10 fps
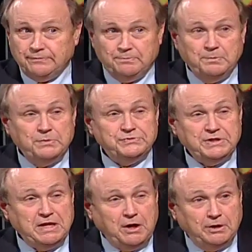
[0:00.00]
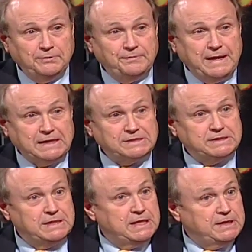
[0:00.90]
Most
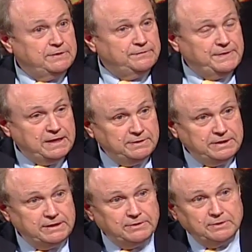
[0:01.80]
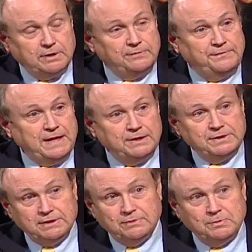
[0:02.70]
artifacts found here are found
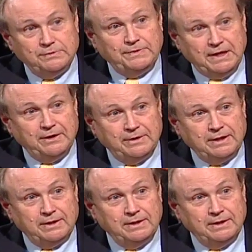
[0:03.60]
in the WIF area.